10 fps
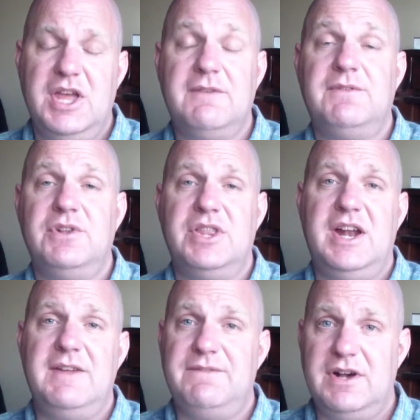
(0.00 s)

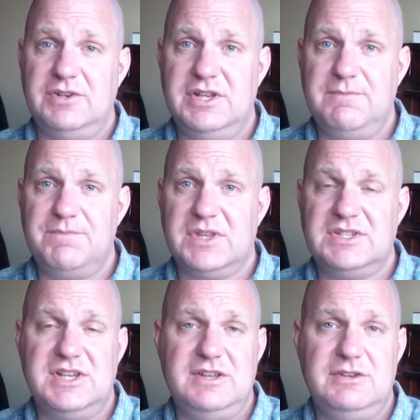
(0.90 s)
that I found it,
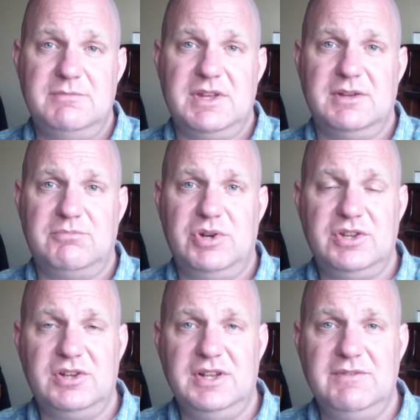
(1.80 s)
because I do make a
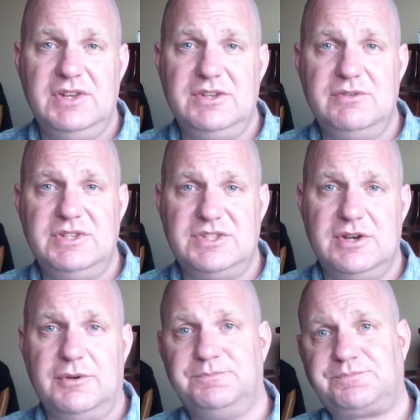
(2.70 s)
pretty good living doing
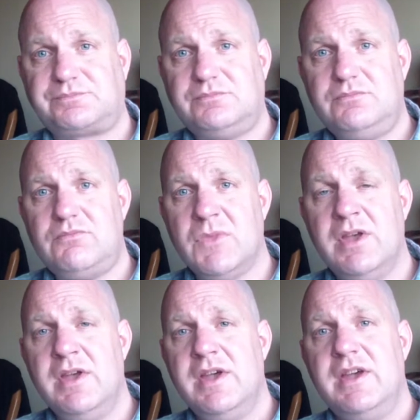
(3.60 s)
so.
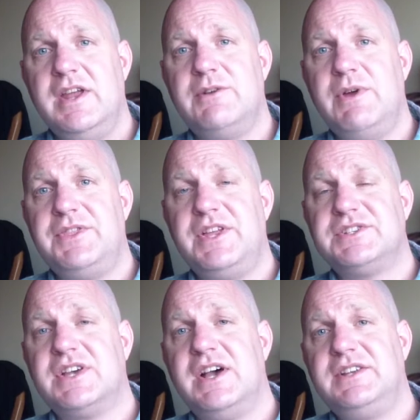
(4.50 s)
Anyway,
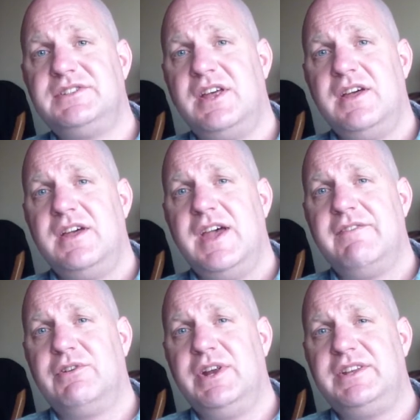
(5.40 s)
thanks guys,
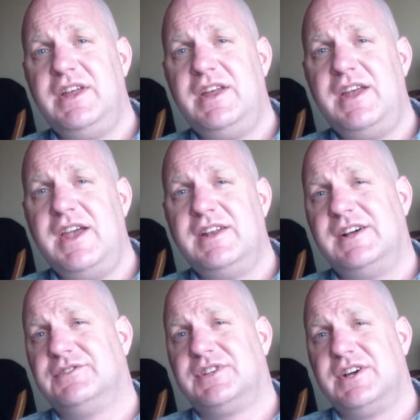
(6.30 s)
have a great day,
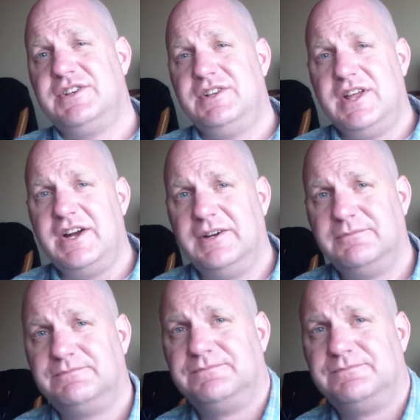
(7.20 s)
and I'll talk to you later.